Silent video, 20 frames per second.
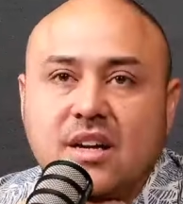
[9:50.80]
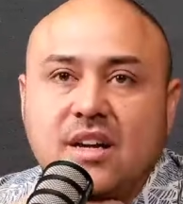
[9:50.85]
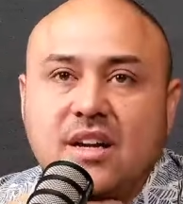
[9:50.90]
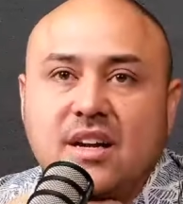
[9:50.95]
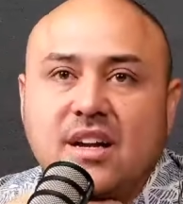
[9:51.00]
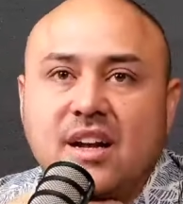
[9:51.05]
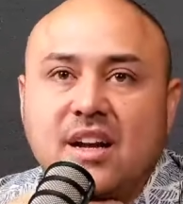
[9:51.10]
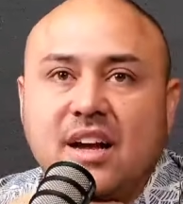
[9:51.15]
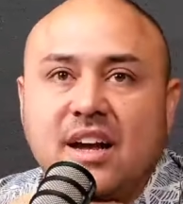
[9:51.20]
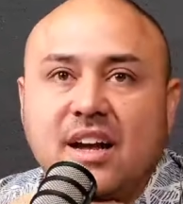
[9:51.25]

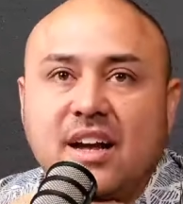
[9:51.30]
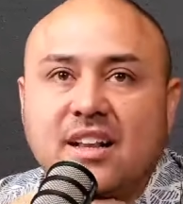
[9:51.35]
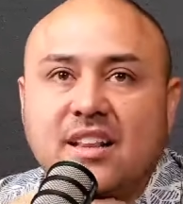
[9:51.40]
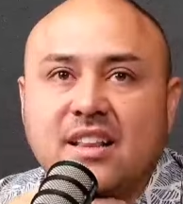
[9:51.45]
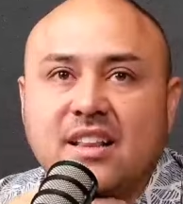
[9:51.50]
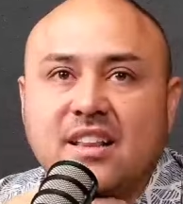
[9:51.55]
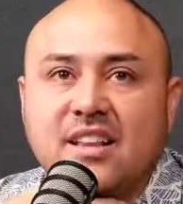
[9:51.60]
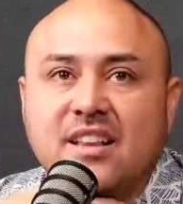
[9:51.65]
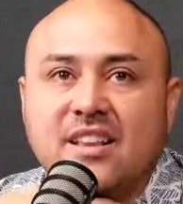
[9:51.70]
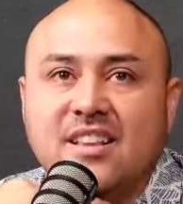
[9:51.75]
And
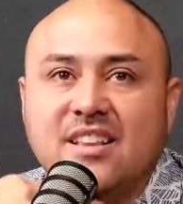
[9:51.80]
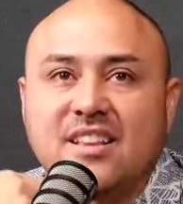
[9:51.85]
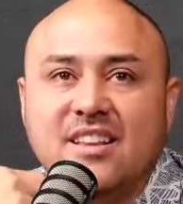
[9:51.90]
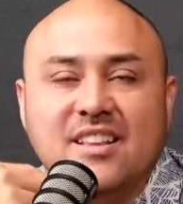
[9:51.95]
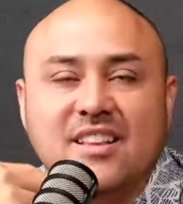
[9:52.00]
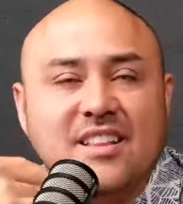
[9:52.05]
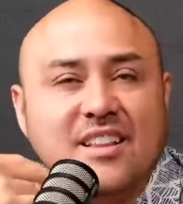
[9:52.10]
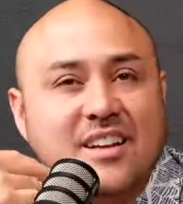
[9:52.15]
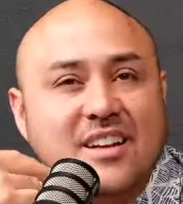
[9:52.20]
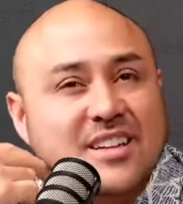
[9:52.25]

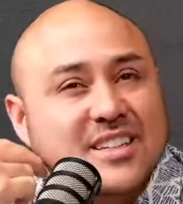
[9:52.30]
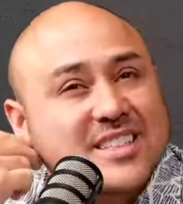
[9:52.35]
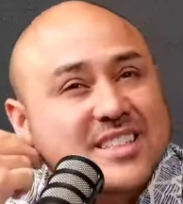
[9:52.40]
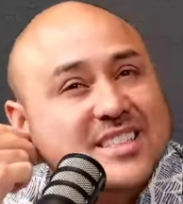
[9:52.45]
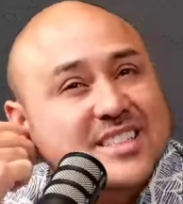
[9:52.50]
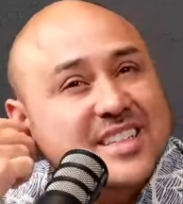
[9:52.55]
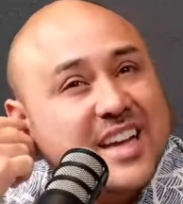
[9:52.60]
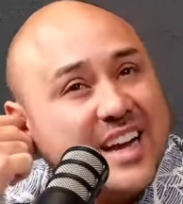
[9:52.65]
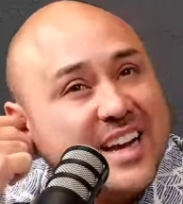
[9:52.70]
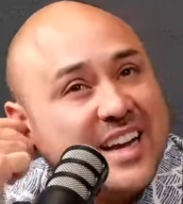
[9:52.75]
the
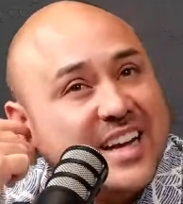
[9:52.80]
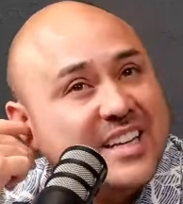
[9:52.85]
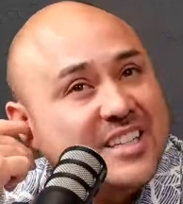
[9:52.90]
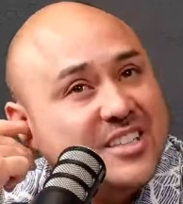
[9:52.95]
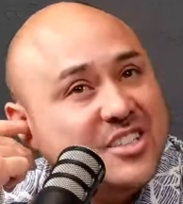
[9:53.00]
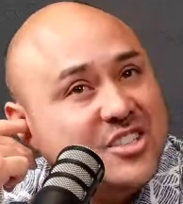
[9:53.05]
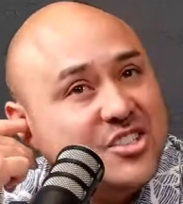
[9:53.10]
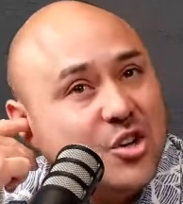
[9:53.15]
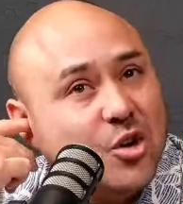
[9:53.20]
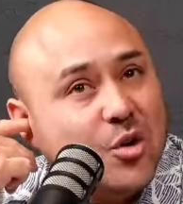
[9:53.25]
second
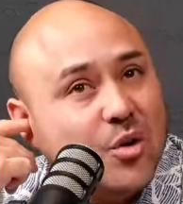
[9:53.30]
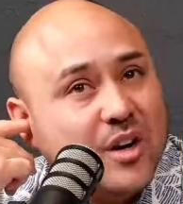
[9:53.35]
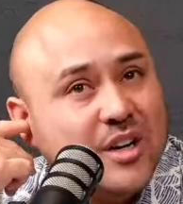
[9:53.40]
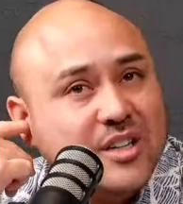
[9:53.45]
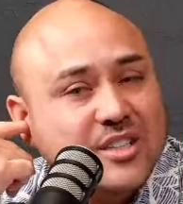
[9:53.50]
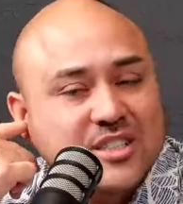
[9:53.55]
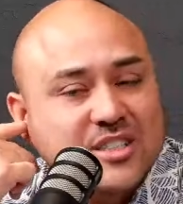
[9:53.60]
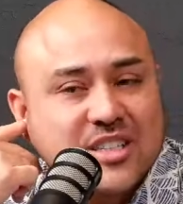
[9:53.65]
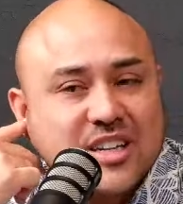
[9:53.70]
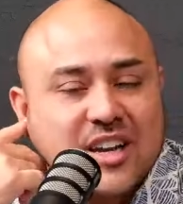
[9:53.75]
showing,
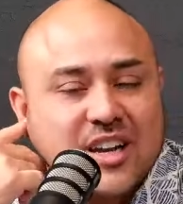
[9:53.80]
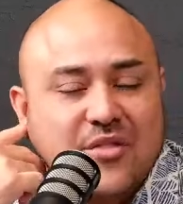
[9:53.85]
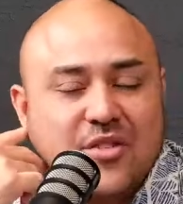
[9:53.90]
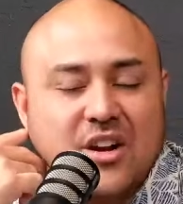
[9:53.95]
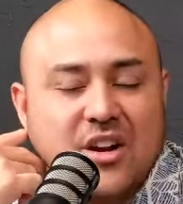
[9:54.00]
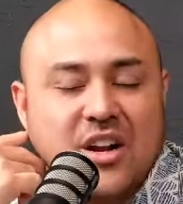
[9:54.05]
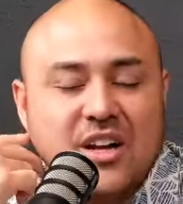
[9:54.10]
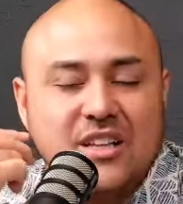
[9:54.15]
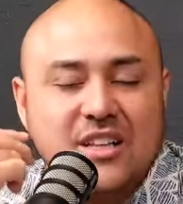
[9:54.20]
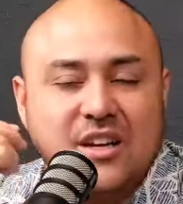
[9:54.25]
just to give you an
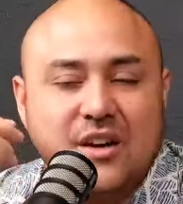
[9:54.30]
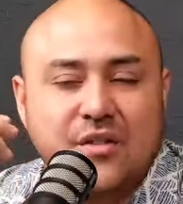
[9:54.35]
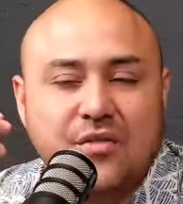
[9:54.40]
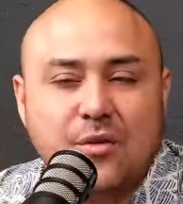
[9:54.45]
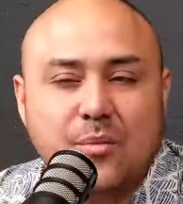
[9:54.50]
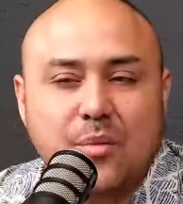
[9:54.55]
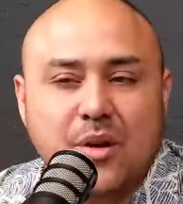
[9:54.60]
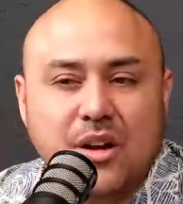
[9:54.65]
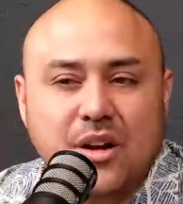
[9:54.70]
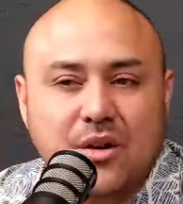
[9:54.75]
idea, from
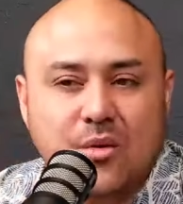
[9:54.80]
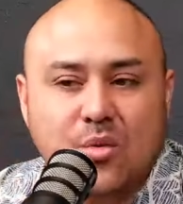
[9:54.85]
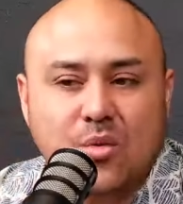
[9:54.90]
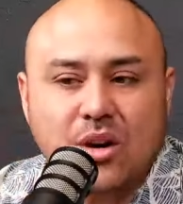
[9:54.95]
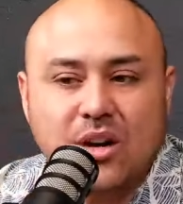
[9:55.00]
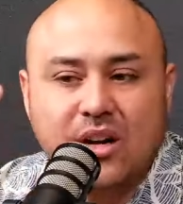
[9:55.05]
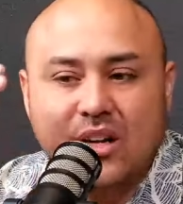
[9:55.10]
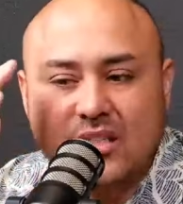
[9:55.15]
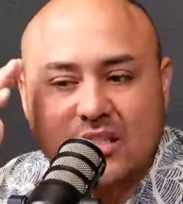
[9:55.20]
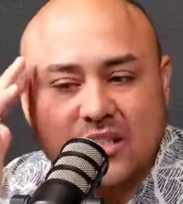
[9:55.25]
like a realist,